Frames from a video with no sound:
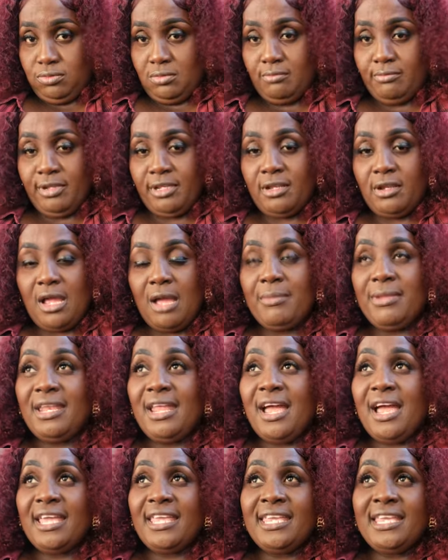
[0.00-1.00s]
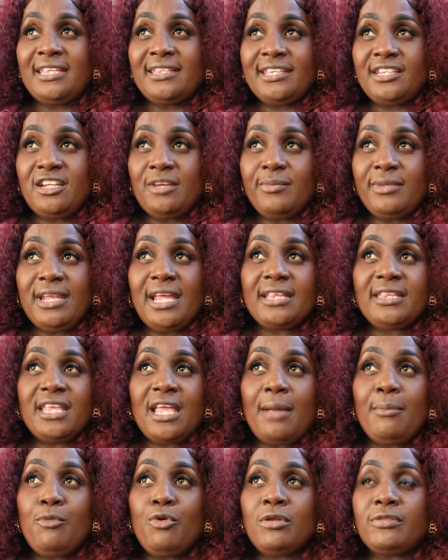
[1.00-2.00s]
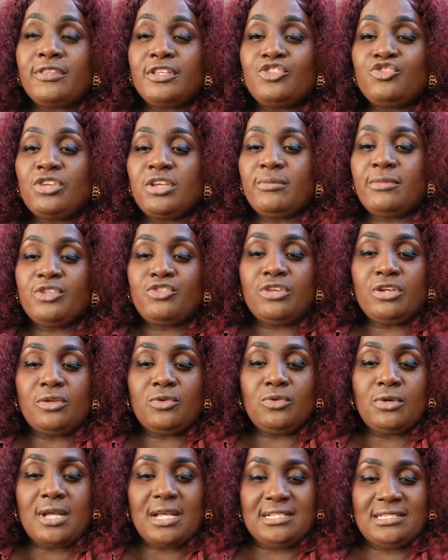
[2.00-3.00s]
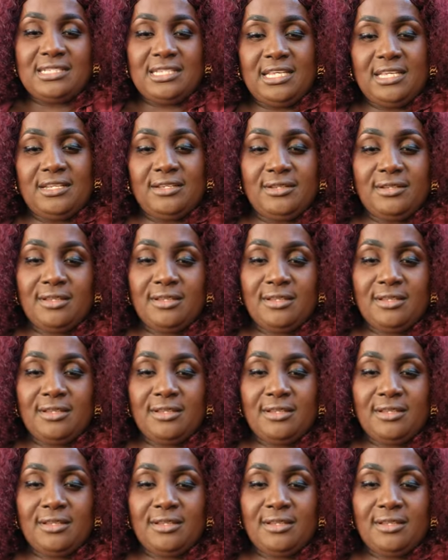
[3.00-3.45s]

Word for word: I'm not eating, I'm not I mostly drink, I drink Lucas here.